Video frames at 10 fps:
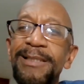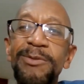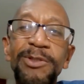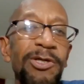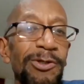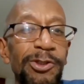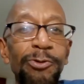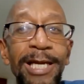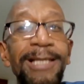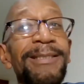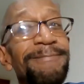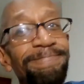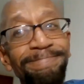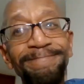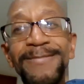Those girls drink.
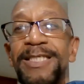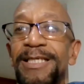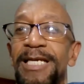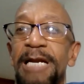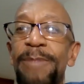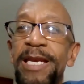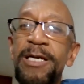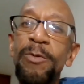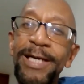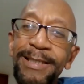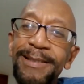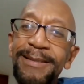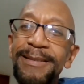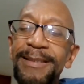You got to pay to go in,